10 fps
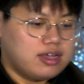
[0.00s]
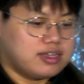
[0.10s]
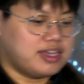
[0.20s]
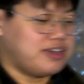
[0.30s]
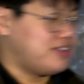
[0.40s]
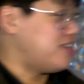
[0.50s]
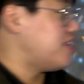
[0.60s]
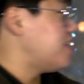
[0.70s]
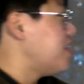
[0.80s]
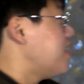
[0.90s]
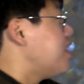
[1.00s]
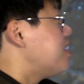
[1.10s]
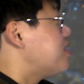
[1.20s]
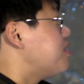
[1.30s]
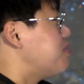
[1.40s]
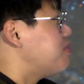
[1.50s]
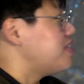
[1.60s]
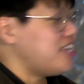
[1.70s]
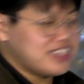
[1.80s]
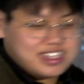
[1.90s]
Yeah, like so.
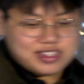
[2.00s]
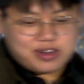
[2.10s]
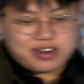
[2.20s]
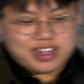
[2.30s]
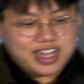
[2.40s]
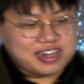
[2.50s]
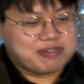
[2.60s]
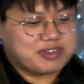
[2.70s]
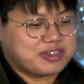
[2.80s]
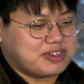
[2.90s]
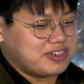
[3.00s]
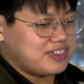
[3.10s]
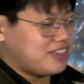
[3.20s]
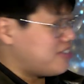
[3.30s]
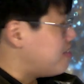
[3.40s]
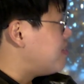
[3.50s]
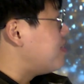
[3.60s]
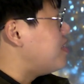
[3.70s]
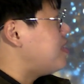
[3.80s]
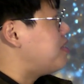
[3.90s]
Yeah, these are kind of the
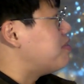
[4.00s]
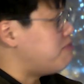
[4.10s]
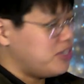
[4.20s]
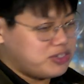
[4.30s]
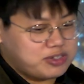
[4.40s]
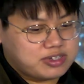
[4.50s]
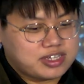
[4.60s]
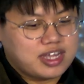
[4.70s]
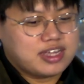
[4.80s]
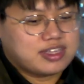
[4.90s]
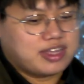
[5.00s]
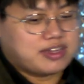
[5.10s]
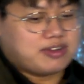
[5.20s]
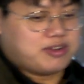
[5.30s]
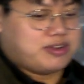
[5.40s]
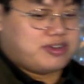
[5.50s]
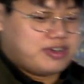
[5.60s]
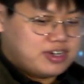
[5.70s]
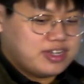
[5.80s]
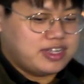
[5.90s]
list of features that are
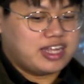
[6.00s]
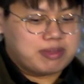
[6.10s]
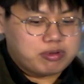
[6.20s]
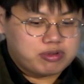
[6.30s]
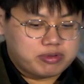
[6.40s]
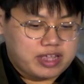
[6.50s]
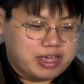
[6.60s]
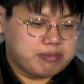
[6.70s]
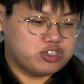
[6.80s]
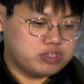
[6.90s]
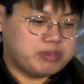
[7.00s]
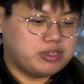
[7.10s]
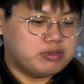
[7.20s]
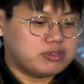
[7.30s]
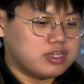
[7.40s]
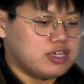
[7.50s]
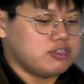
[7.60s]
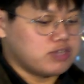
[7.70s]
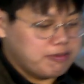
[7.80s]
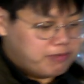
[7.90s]
enabled on AMD GPUs.
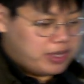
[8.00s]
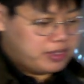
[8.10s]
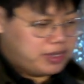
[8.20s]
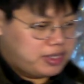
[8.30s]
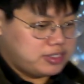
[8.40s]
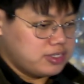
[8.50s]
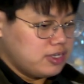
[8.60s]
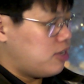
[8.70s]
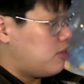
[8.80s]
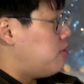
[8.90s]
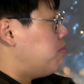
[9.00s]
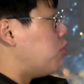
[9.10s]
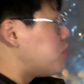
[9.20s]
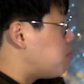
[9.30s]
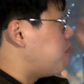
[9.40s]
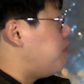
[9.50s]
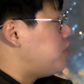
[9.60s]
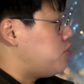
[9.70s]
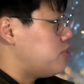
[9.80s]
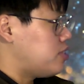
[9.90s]
You can find that most of the
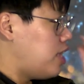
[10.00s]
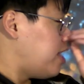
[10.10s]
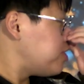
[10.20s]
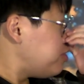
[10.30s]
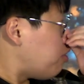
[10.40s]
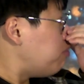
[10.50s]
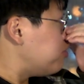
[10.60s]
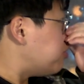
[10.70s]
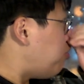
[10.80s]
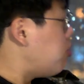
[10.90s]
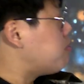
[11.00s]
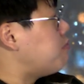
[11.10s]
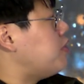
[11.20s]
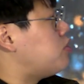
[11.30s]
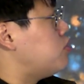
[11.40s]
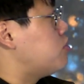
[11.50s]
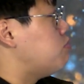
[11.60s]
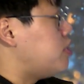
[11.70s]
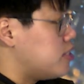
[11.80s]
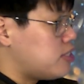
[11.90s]
features, and actually almost all of the features
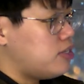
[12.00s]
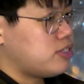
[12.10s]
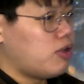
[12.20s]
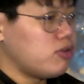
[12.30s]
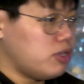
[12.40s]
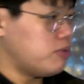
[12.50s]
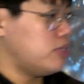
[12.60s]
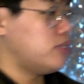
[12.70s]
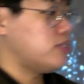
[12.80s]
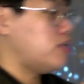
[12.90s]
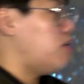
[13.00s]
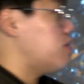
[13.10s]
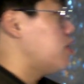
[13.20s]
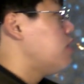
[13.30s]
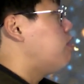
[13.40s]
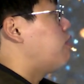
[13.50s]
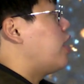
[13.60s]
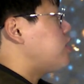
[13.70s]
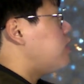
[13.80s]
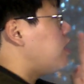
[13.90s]
we discussed early on in this talk, are
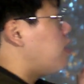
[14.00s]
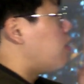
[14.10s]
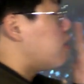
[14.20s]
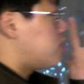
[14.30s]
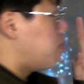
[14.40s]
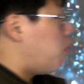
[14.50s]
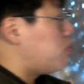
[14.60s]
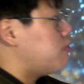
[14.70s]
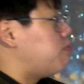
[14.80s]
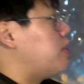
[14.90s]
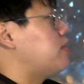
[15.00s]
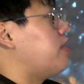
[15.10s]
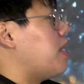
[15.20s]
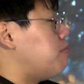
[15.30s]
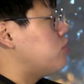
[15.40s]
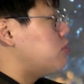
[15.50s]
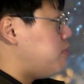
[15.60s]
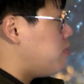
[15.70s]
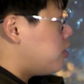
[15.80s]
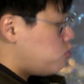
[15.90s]
actually supported by the AMD
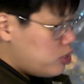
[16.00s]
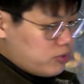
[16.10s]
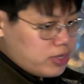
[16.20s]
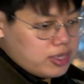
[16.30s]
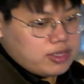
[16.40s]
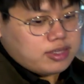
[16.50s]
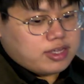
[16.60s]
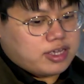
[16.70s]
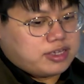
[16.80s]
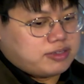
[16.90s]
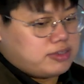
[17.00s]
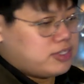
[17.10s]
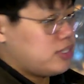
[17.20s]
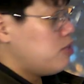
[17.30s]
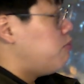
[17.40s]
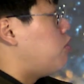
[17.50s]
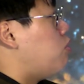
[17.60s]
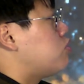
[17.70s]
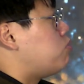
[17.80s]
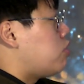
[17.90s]
GPU as well. And we are
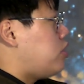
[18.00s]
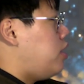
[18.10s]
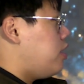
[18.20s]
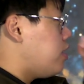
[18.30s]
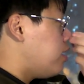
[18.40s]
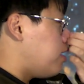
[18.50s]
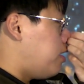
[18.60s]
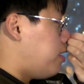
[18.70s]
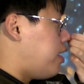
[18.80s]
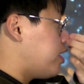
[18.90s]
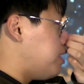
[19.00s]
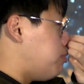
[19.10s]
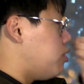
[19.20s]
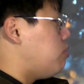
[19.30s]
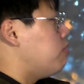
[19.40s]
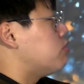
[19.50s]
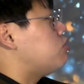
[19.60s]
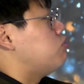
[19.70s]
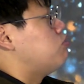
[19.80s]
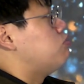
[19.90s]
also working actively
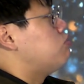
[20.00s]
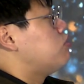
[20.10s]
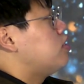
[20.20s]
to